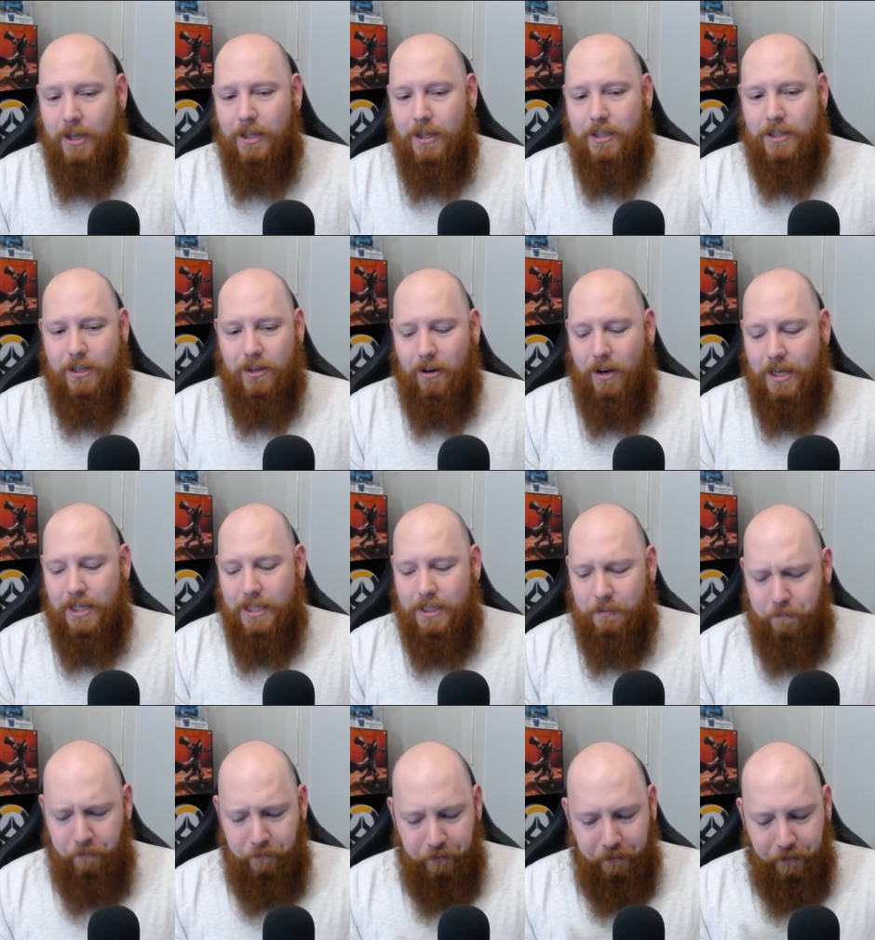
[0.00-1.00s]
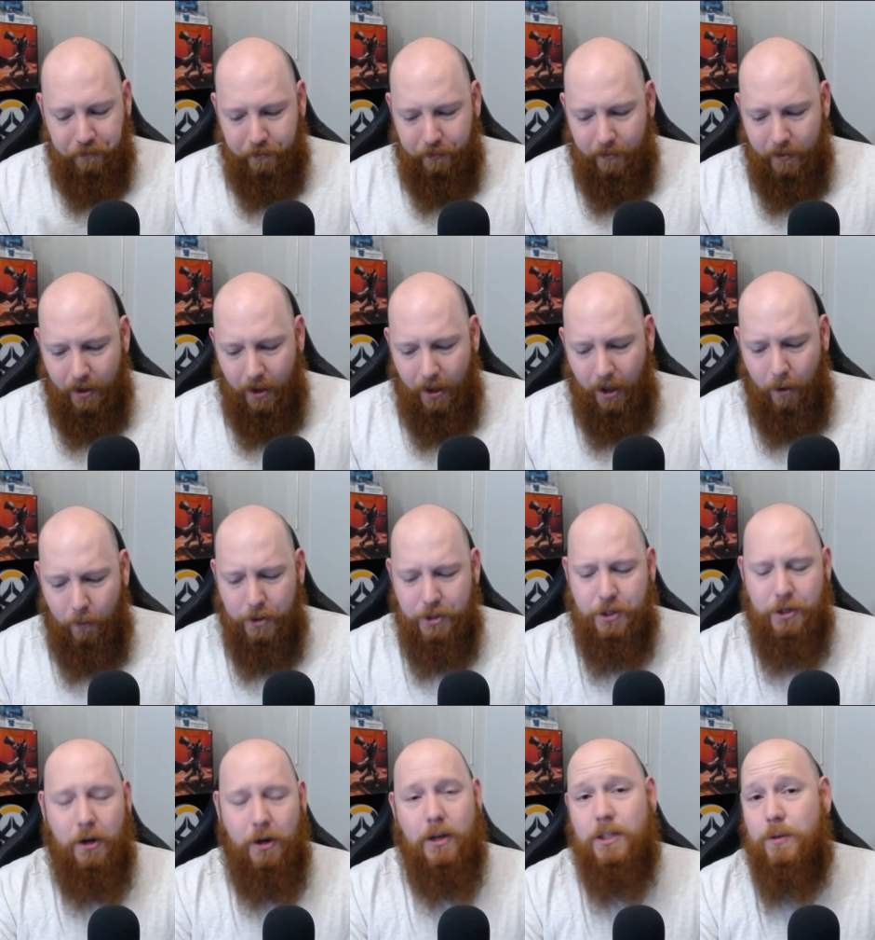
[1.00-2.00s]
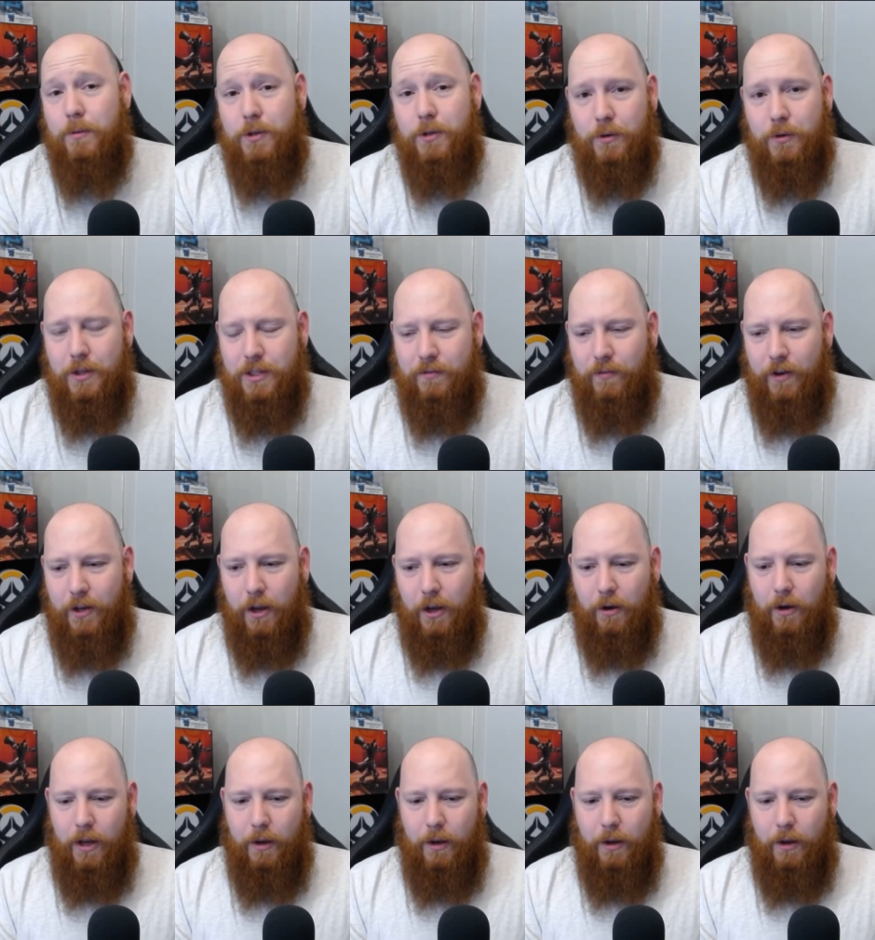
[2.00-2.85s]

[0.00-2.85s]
So guys, I want you guys to enjoy this video.